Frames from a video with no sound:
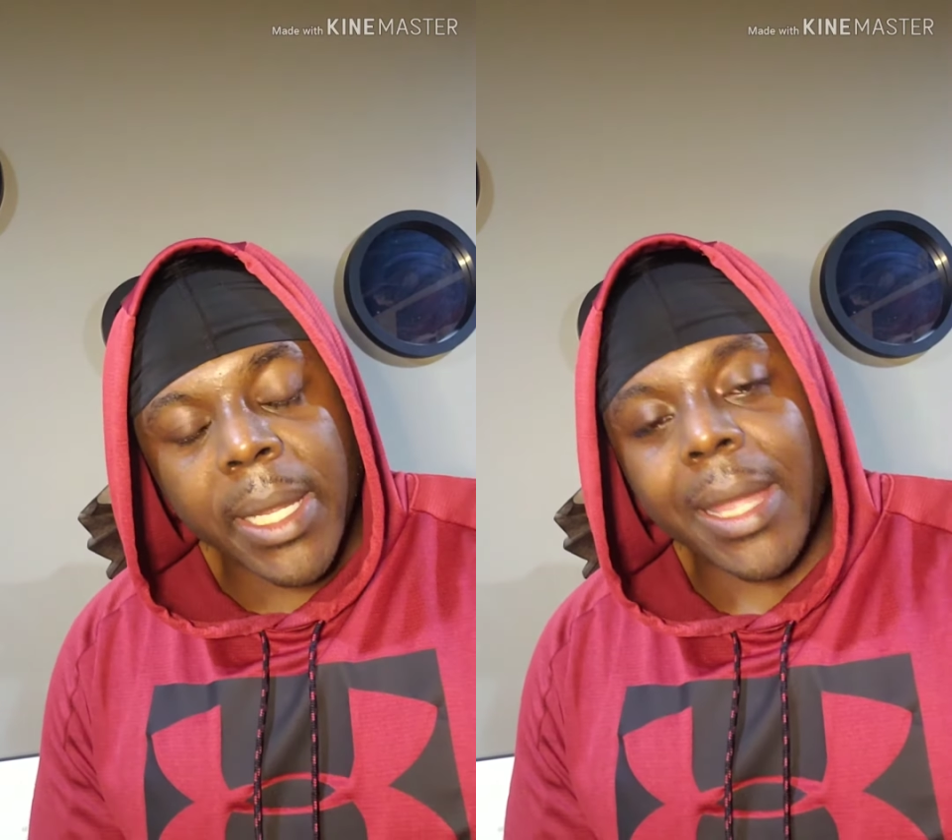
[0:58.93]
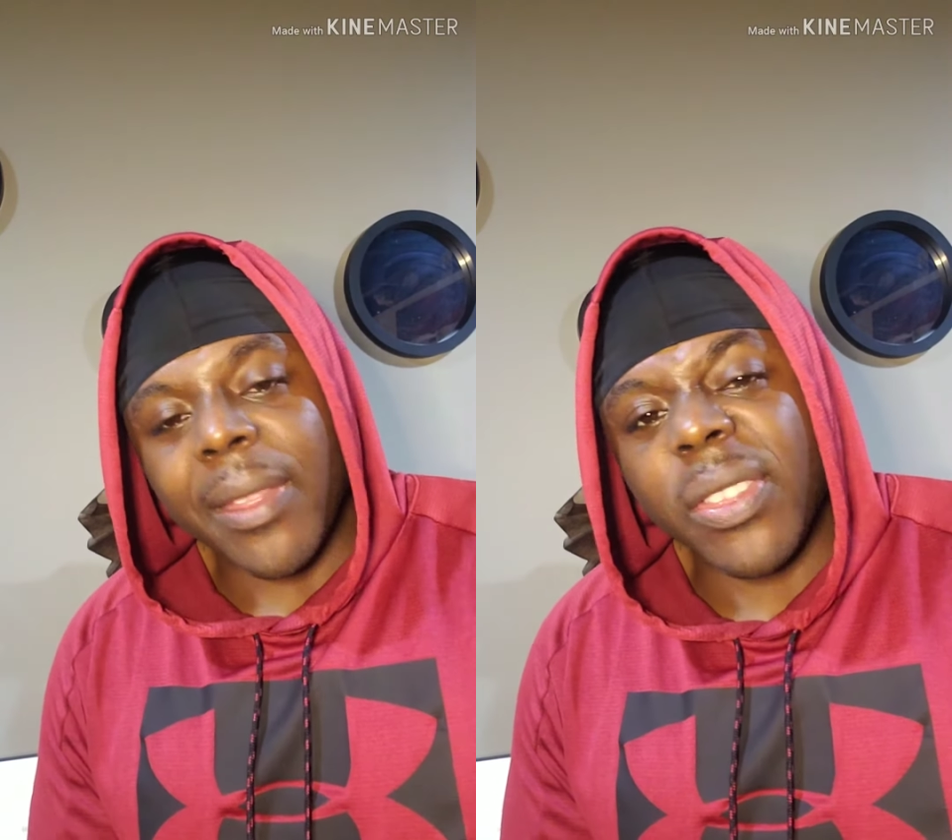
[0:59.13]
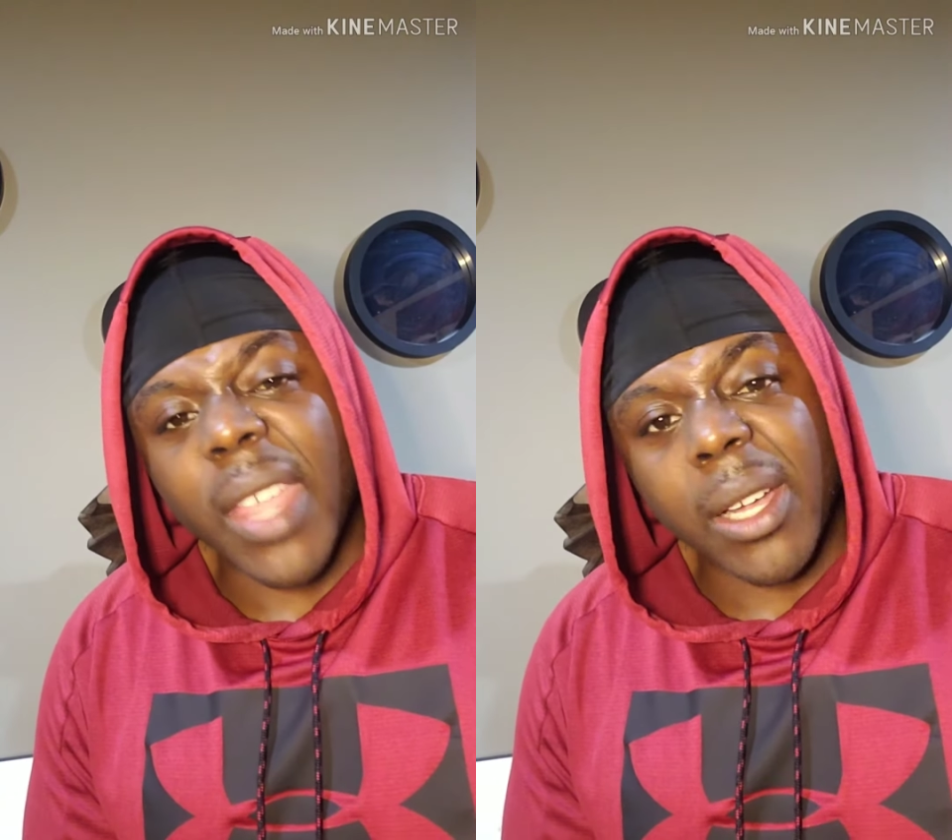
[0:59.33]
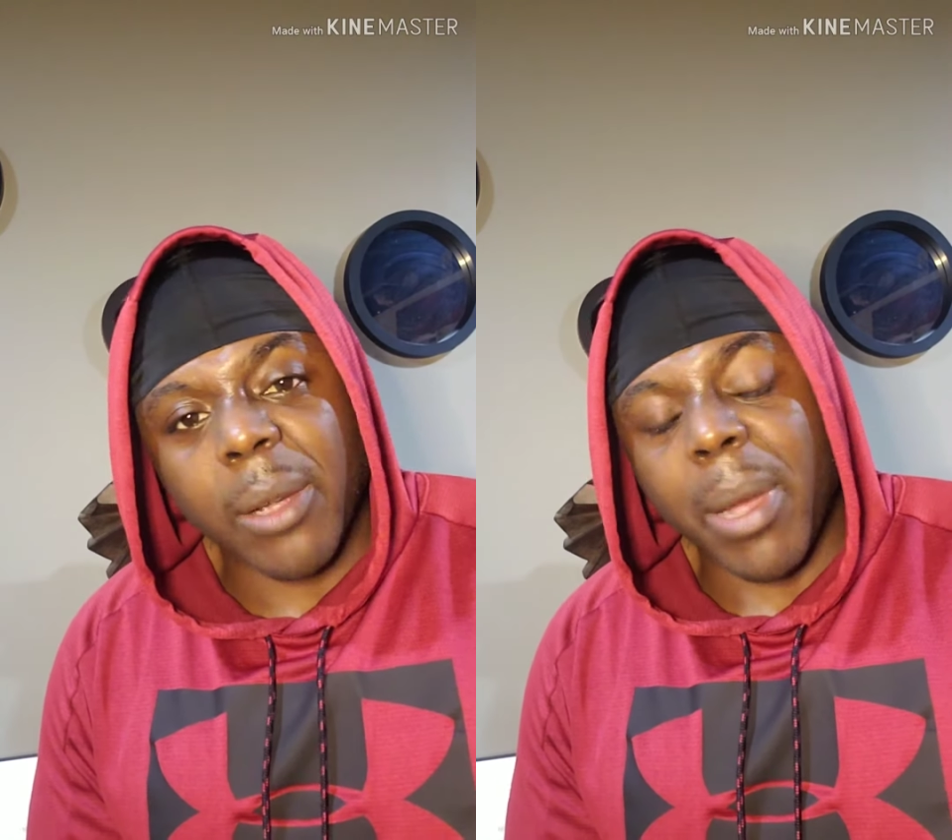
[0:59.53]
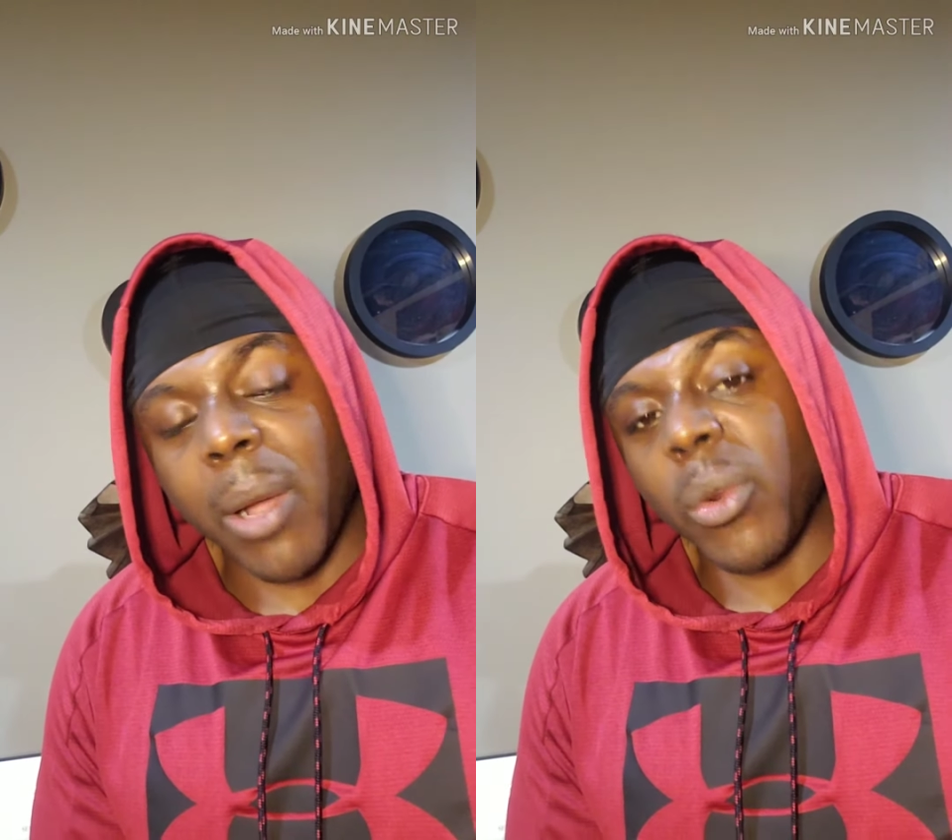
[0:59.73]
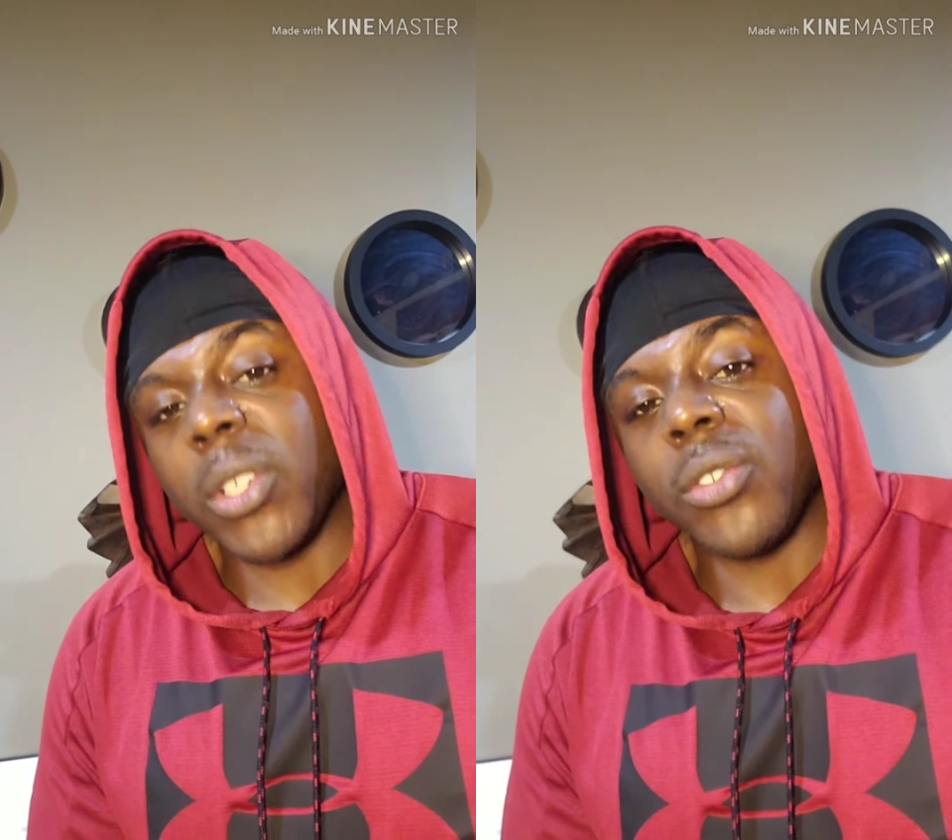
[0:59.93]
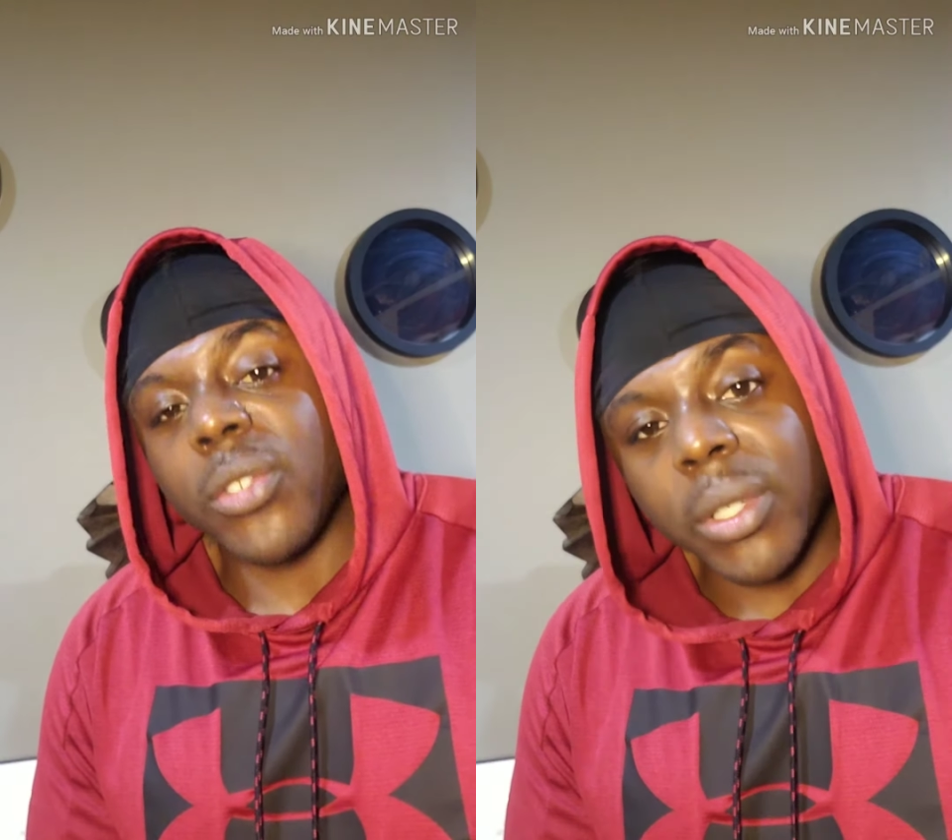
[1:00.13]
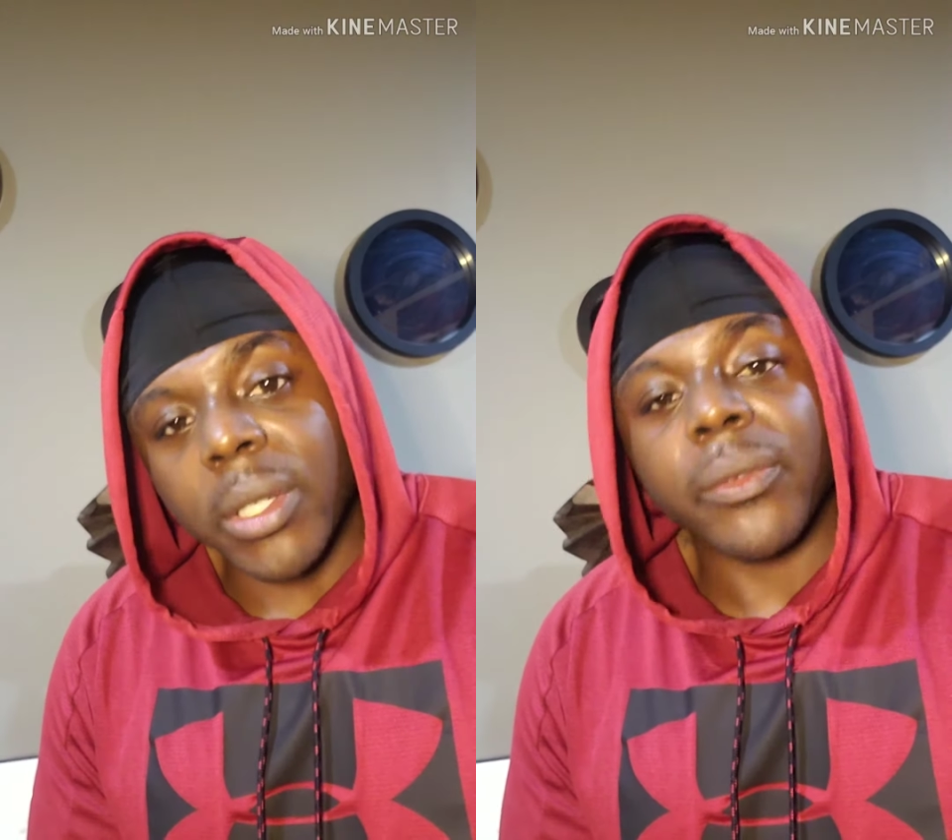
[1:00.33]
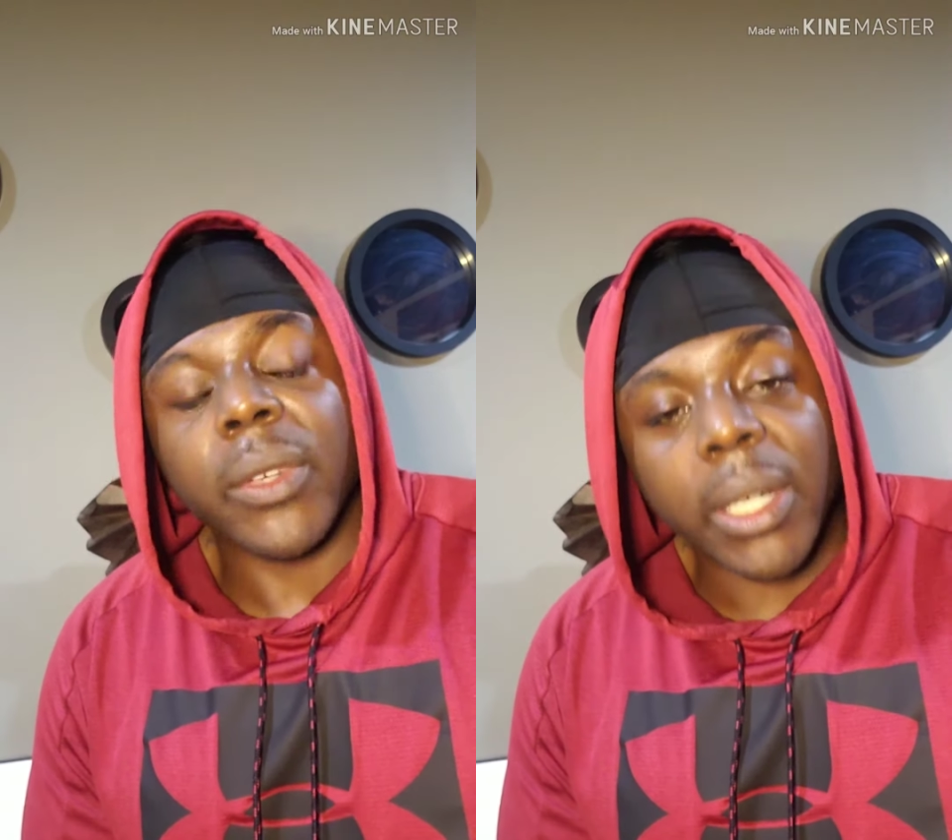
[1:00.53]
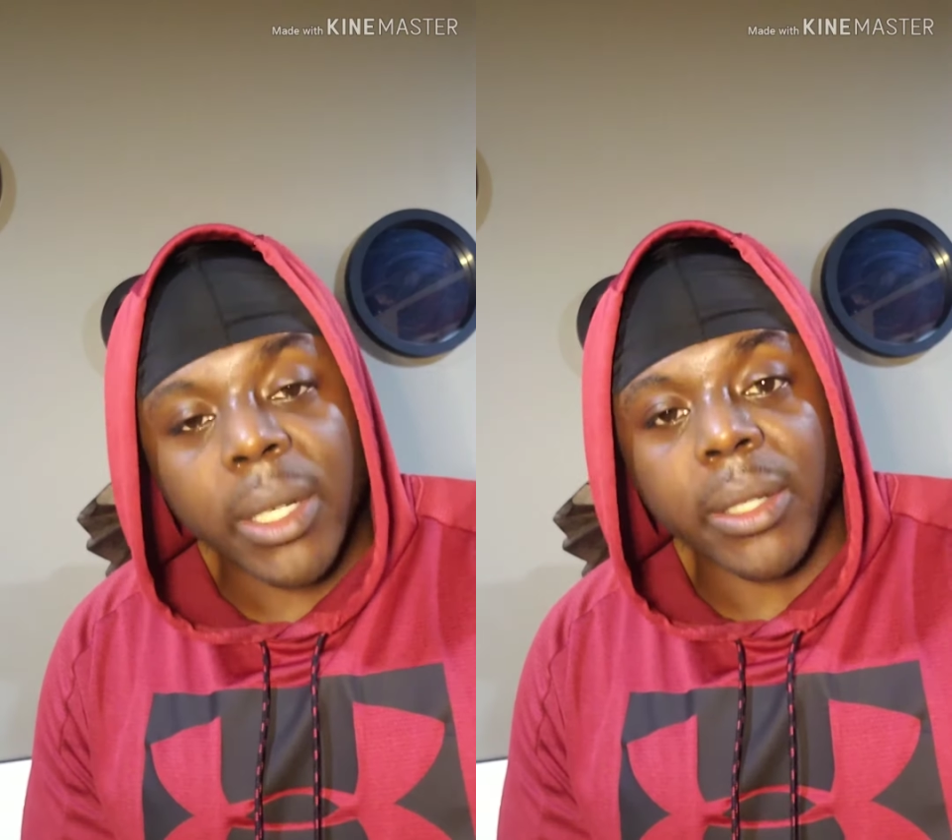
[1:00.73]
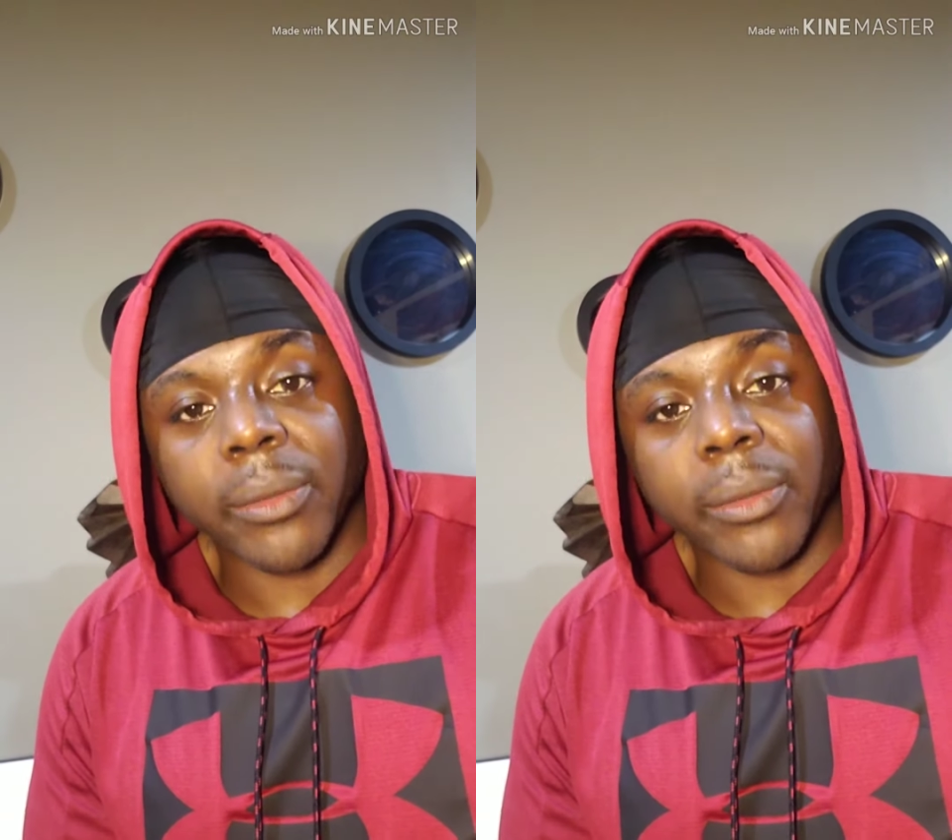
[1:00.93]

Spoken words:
and think about what you should have and could